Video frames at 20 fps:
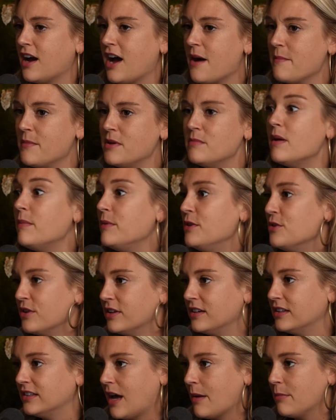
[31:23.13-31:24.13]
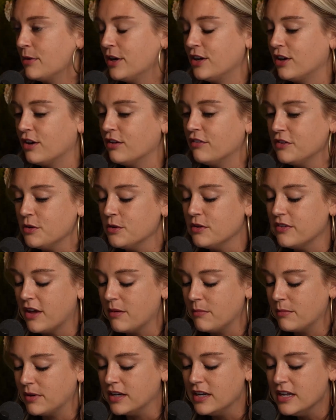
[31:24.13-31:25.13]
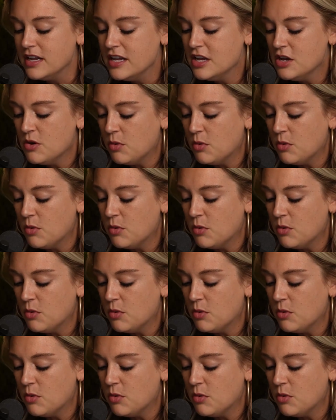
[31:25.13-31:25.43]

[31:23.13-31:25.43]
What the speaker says: And maybe you can elaborate on a few of them, but